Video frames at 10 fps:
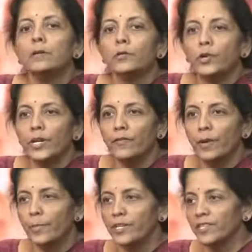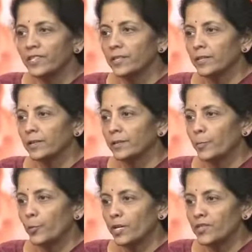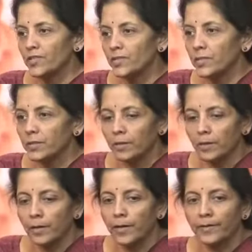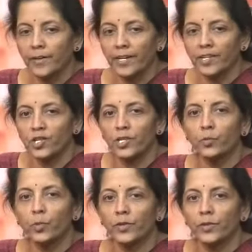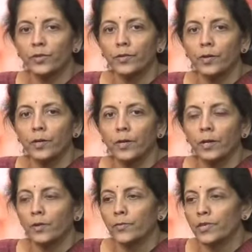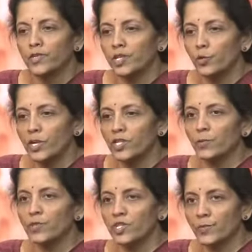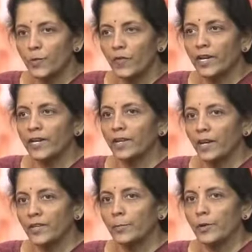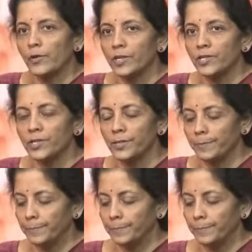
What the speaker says: Today we are meeting the press in connection with the situation which is prevailing in Andhra Pradesh.